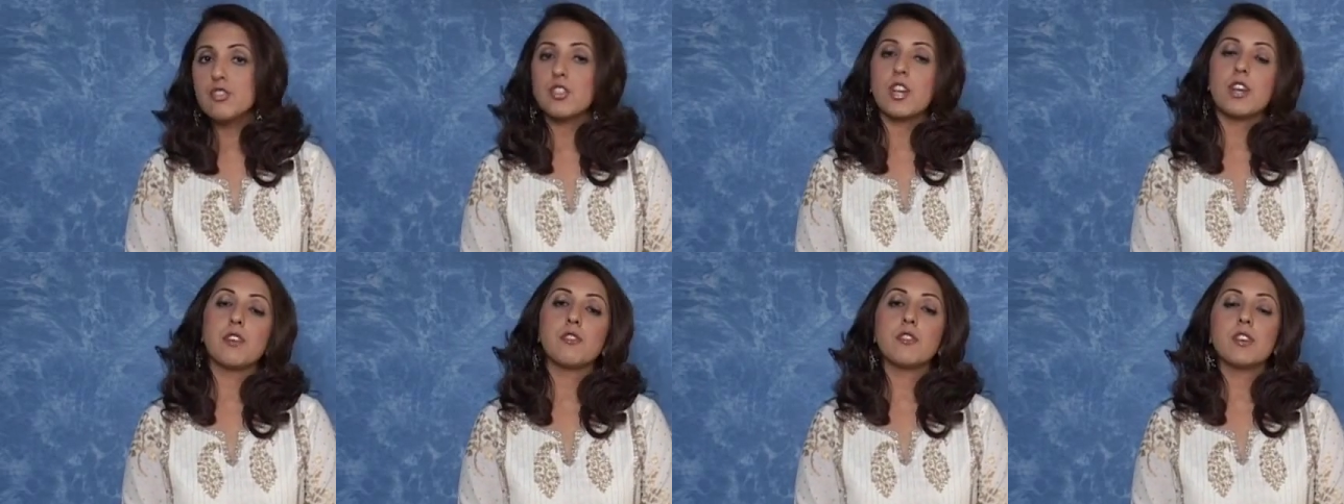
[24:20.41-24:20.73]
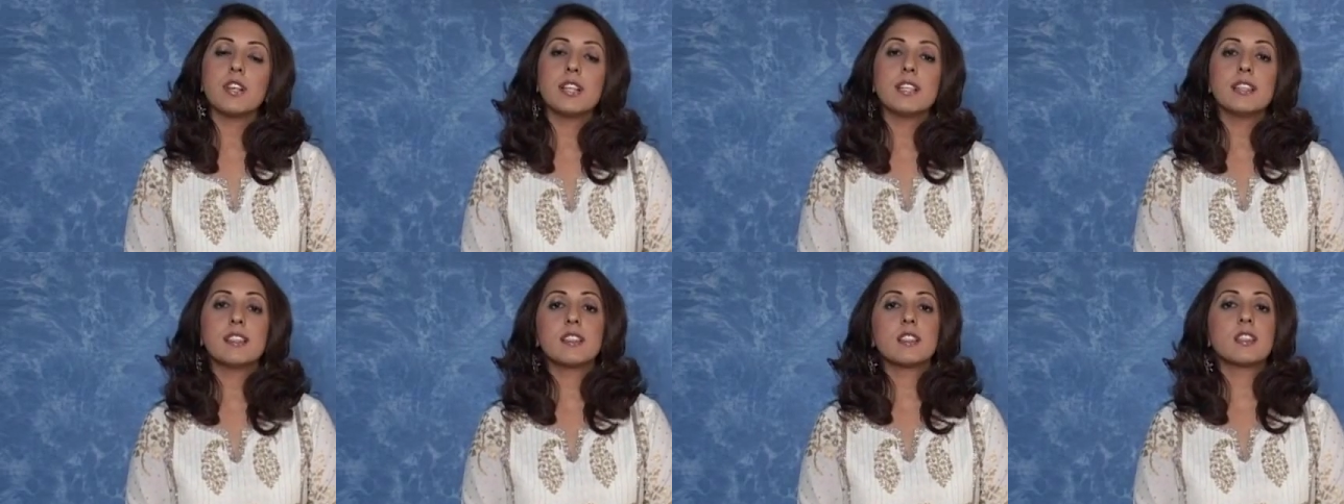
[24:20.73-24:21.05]

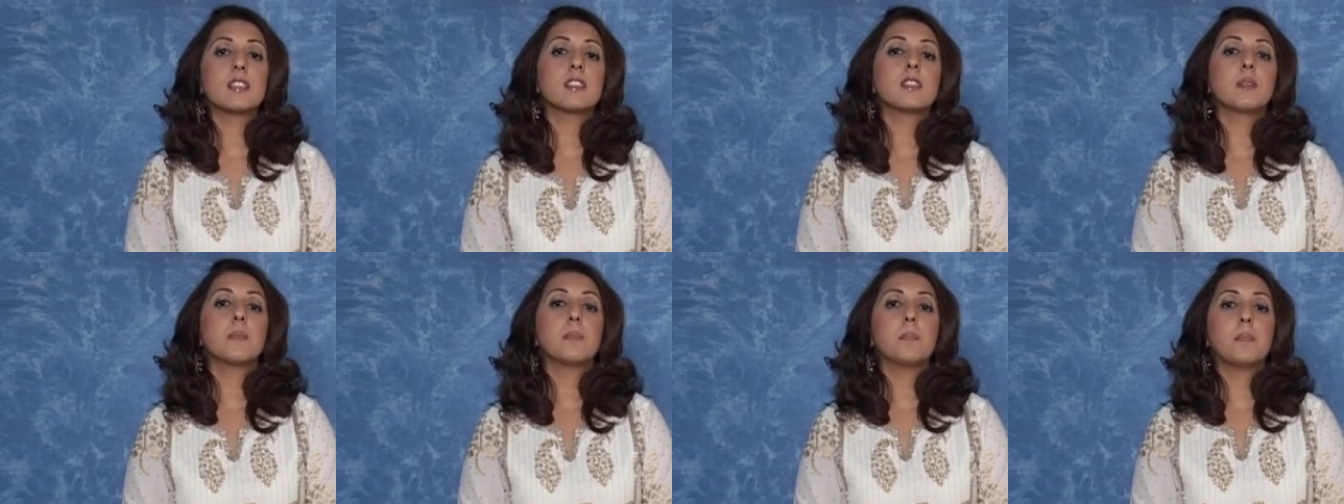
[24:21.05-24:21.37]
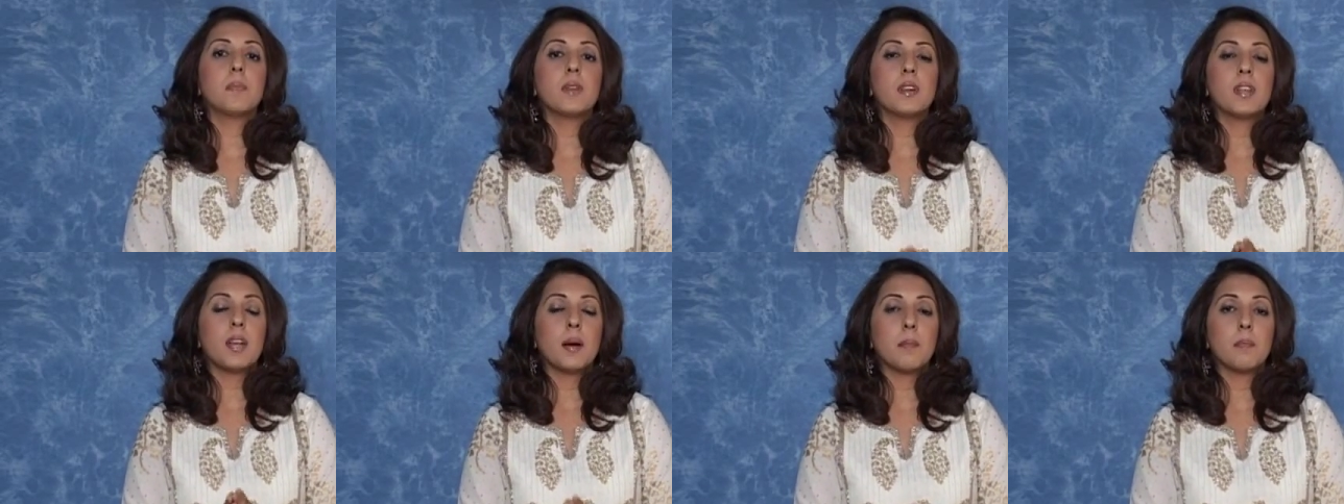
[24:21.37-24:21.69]
Generally, this is the
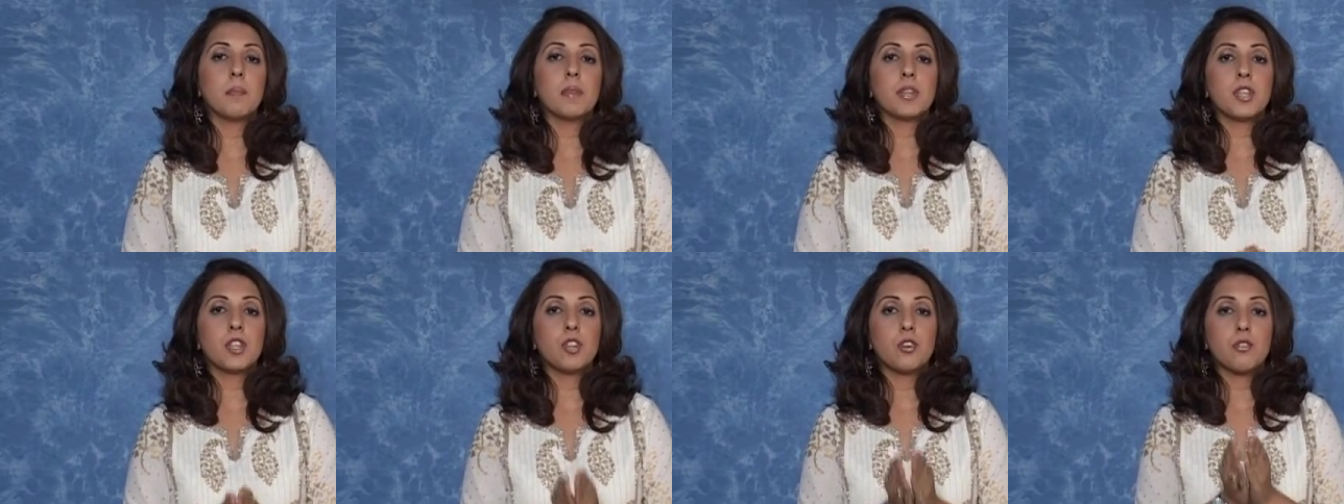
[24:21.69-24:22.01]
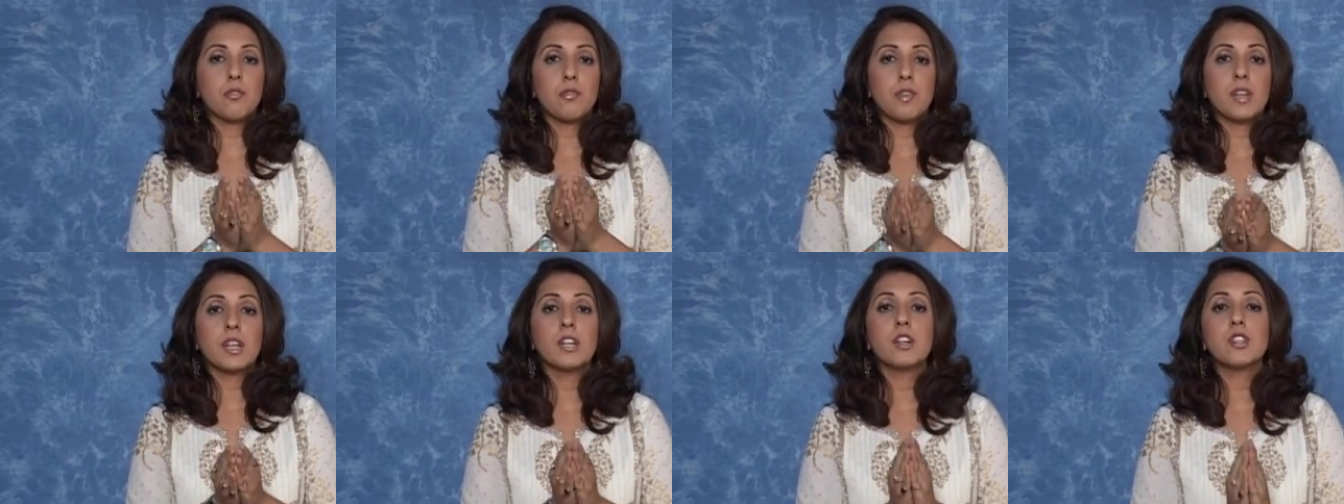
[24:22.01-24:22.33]

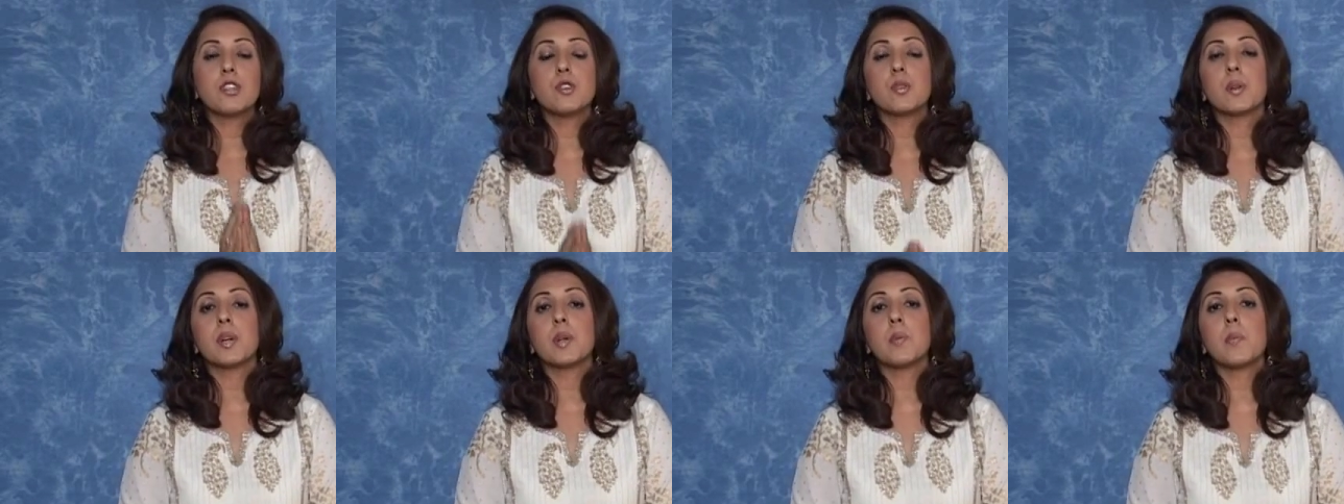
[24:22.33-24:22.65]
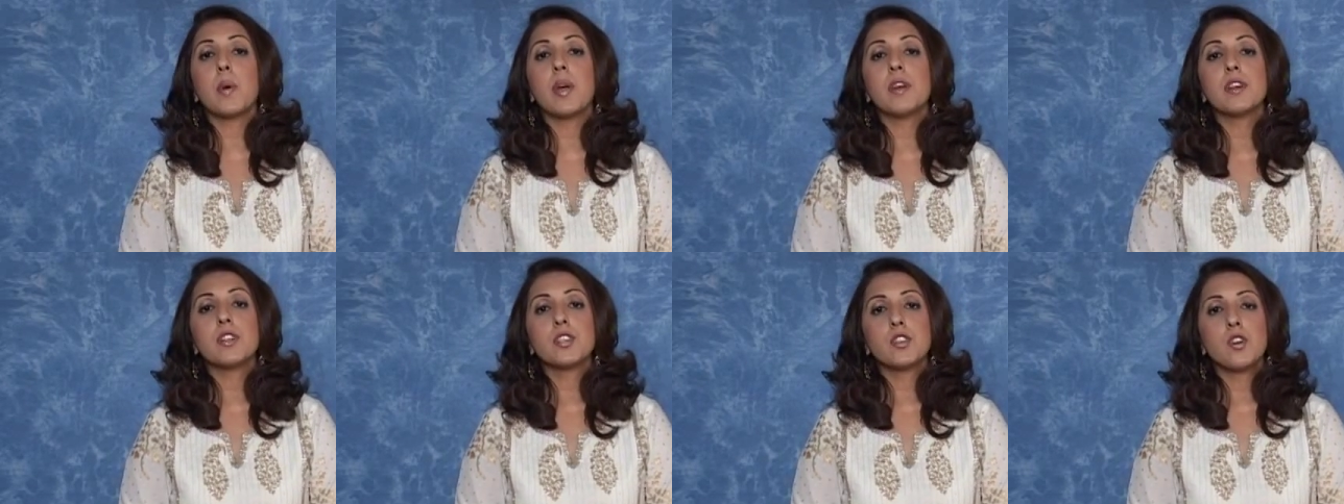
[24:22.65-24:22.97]
finger you can
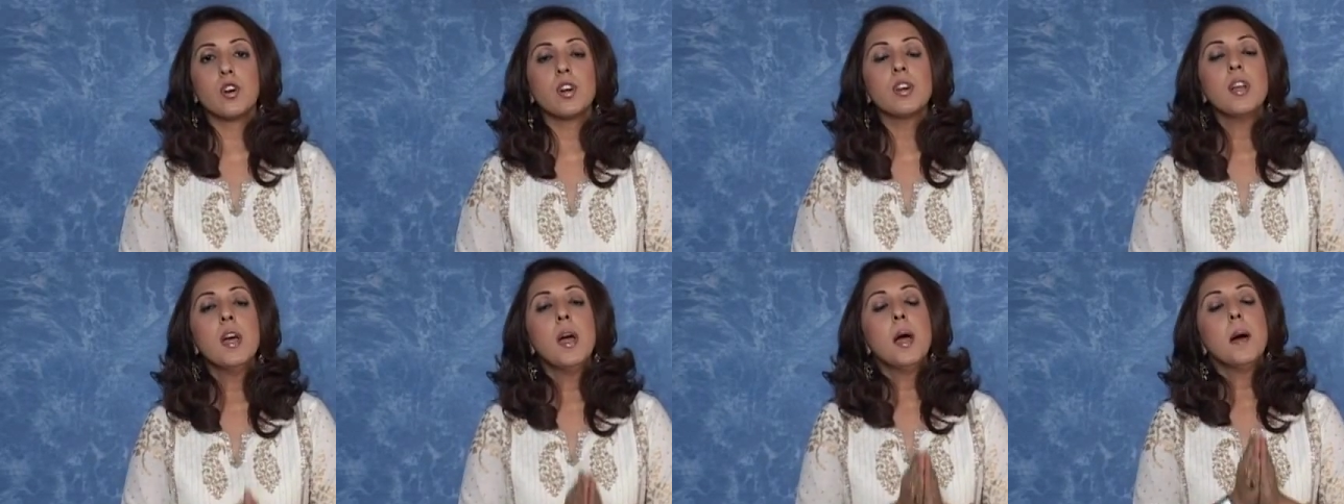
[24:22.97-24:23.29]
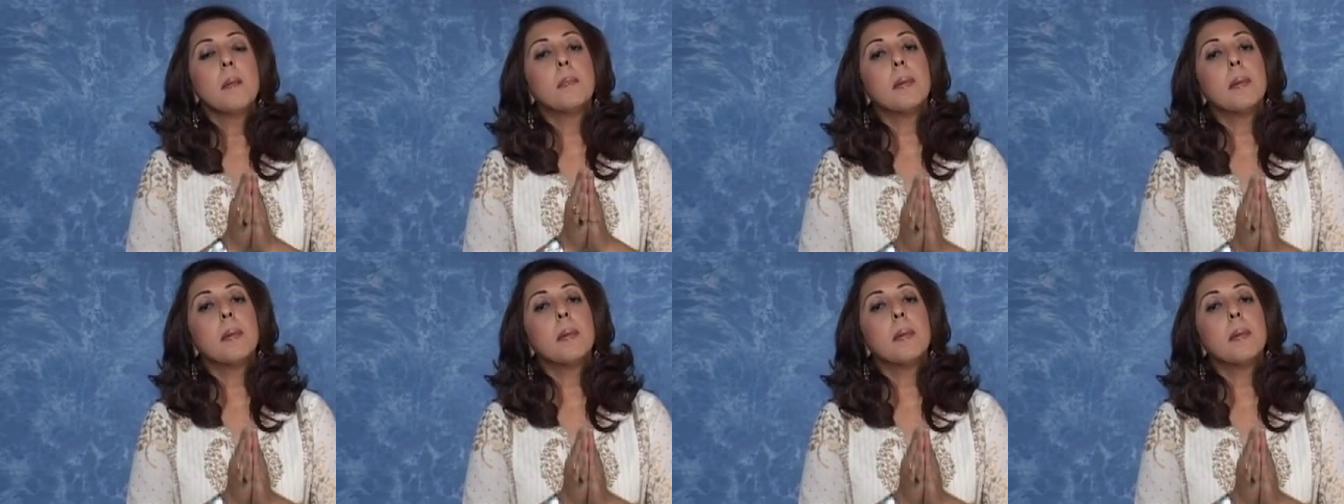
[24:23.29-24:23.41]
wear it on,